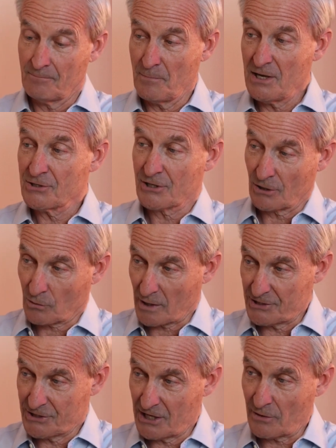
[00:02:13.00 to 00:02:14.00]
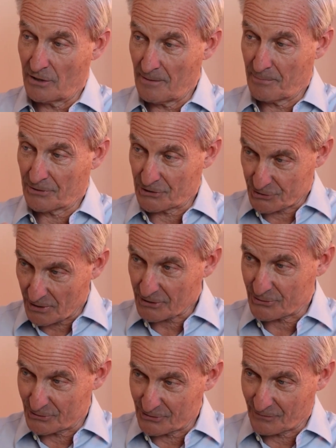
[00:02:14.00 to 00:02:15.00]
meets their criteria, but the
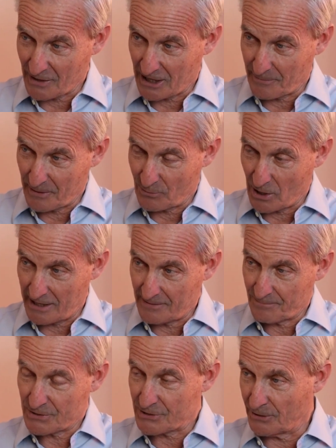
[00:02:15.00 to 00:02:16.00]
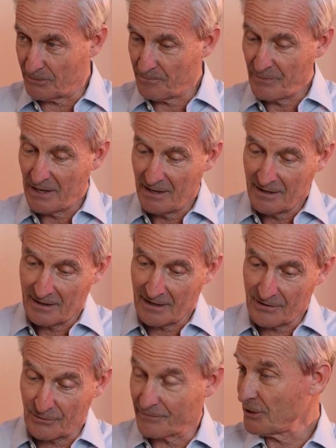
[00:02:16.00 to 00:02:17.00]
structures have got to be right. So
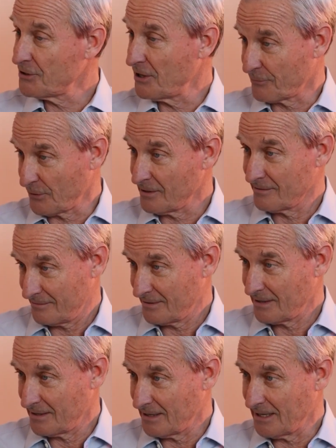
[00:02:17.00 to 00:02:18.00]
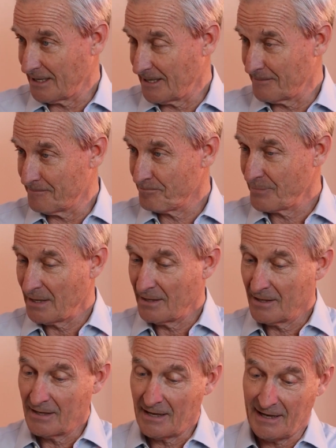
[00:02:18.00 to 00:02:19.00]
they're very different. We
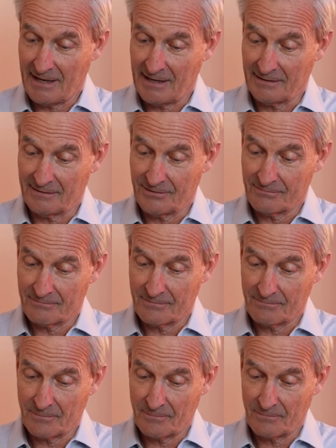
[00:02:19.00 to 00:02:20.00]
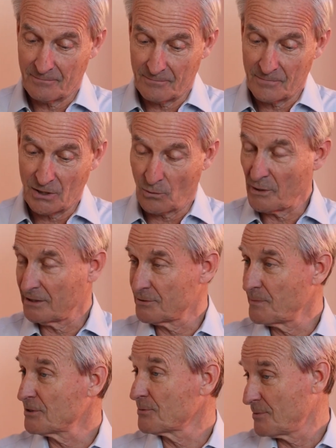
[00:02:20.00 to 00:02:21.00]

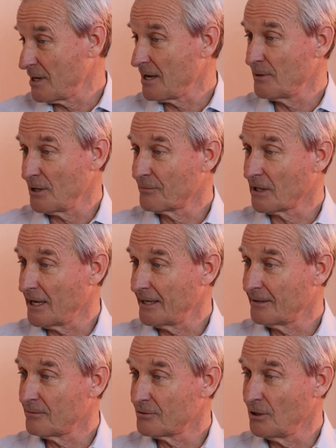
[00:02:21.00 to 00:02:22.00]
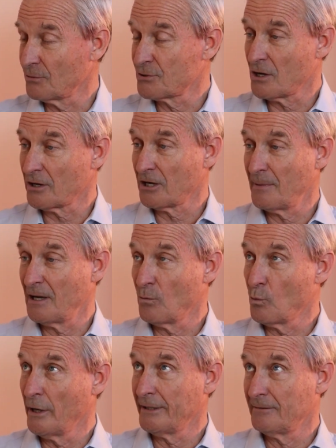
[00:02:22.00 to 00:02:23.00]
can spend some time here if you'd like, talking
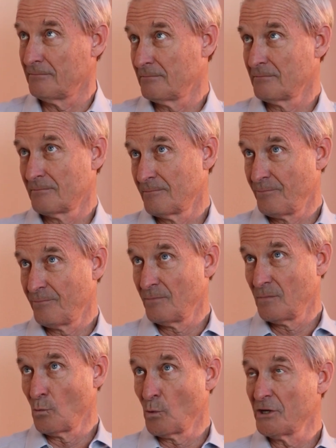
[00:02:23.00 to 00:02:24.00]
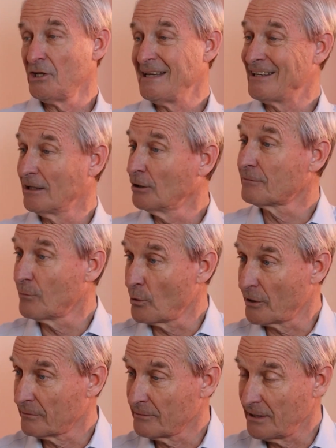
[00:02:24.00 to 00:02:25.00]
about what do you need to look
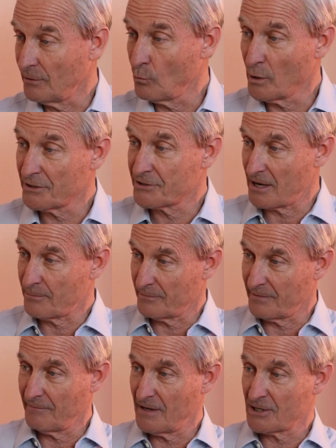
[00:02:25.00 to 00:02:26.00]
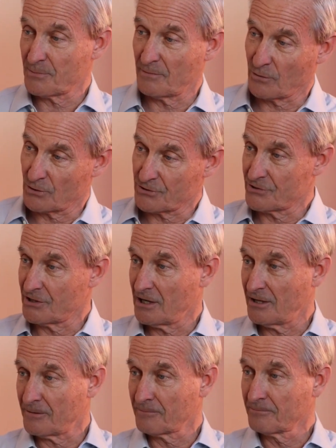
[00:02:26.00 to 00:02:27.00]
for in one type of investment versus
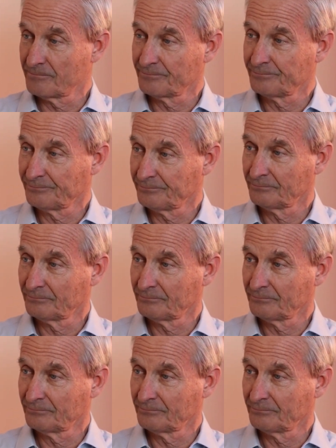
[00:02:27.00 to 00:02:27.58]
another.